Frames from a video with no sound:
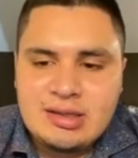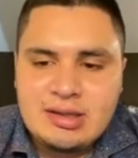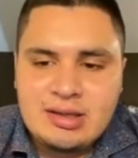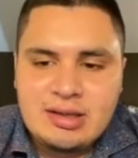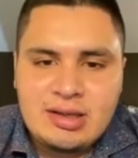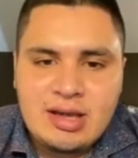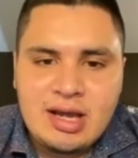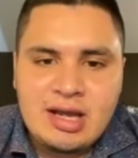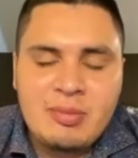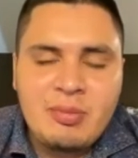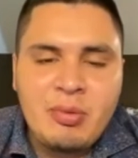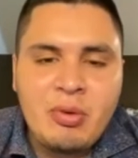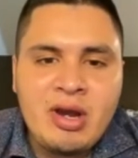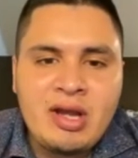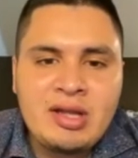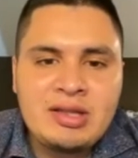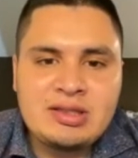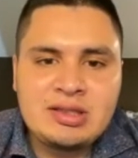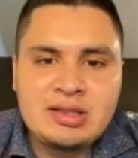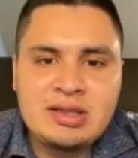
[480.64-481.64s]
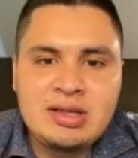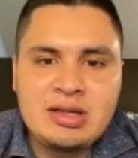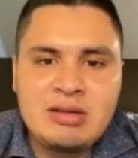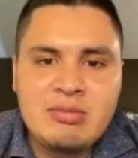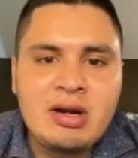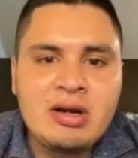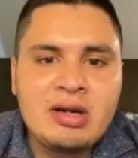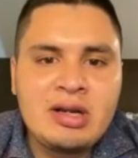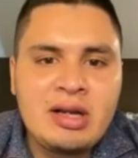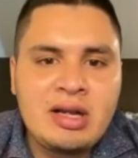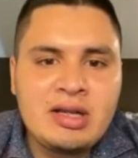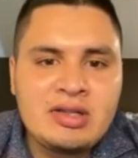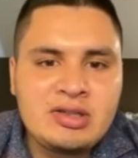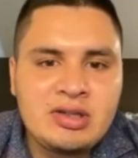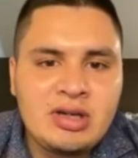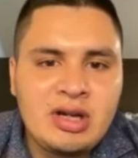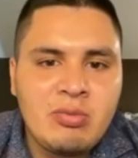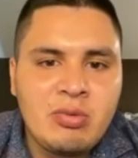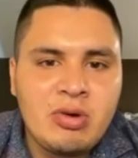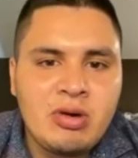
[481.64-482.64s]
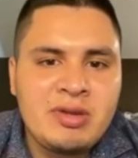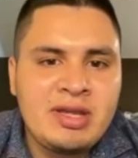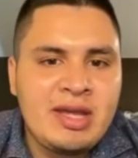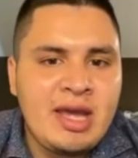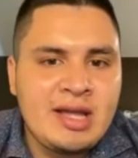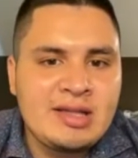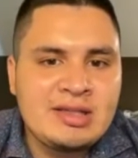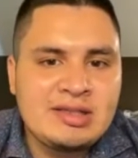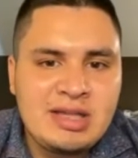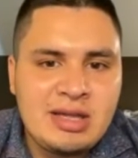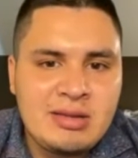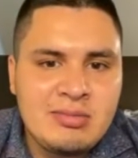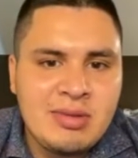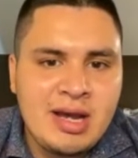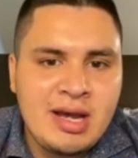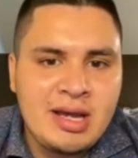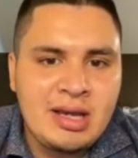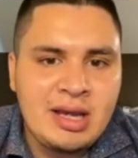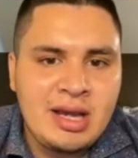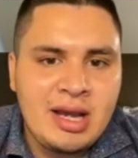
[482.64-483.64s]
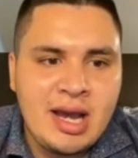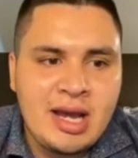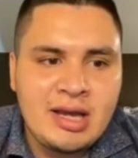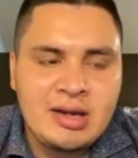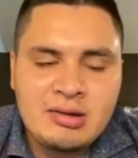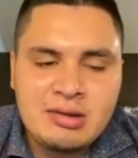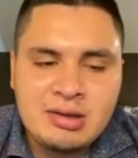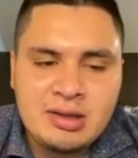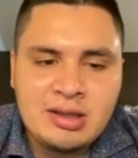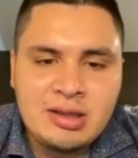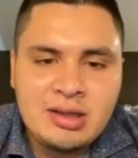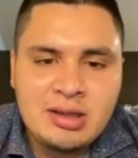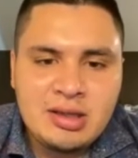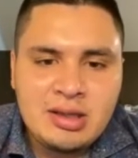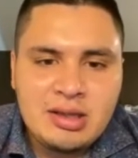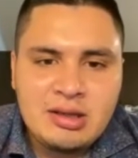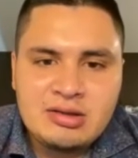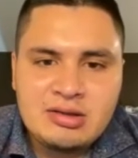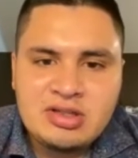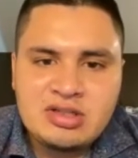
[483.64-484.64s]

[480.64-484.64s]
a point in American history where we can't stand by idly, just